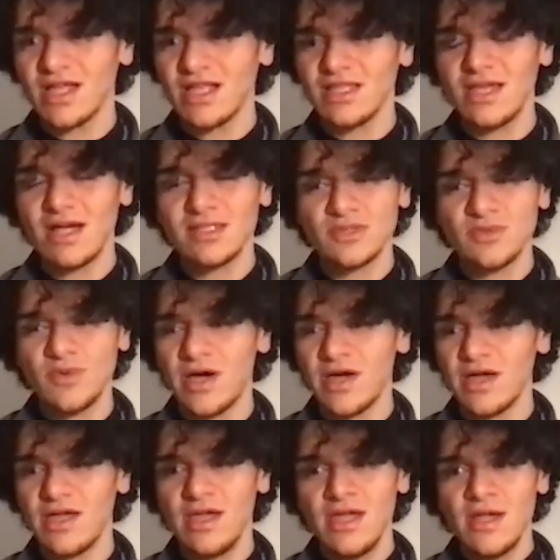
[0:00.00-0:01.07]
And that's
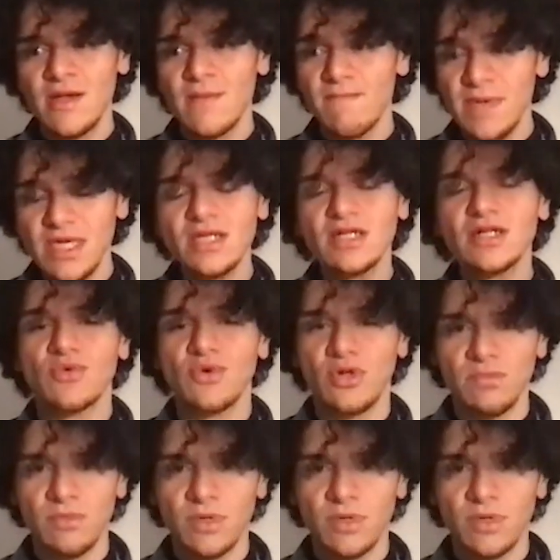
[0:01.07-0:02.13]
why being a role
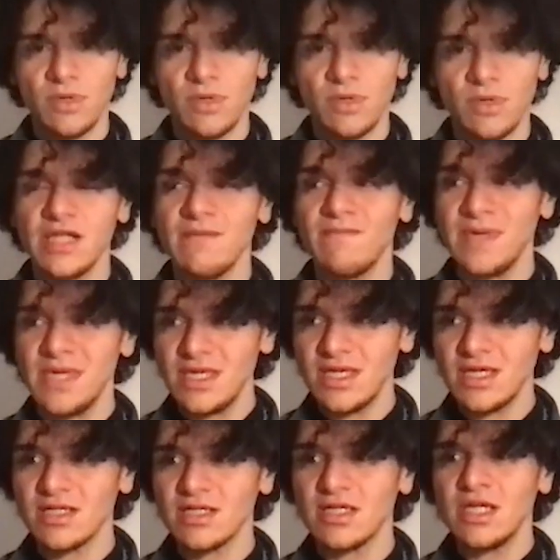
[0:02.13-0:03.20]
model and
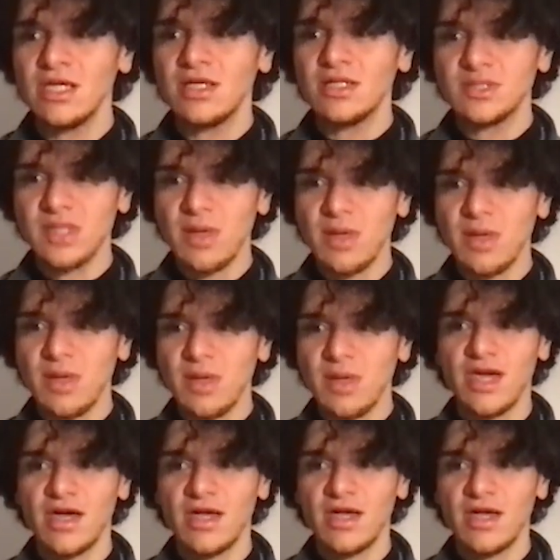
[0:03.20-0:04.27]
being someone
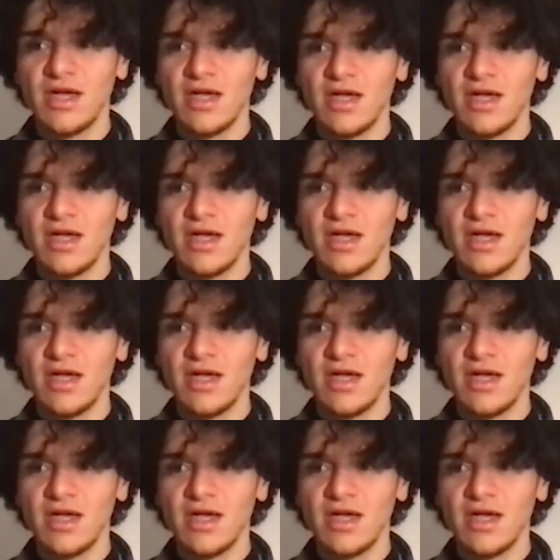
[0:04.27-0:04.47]
that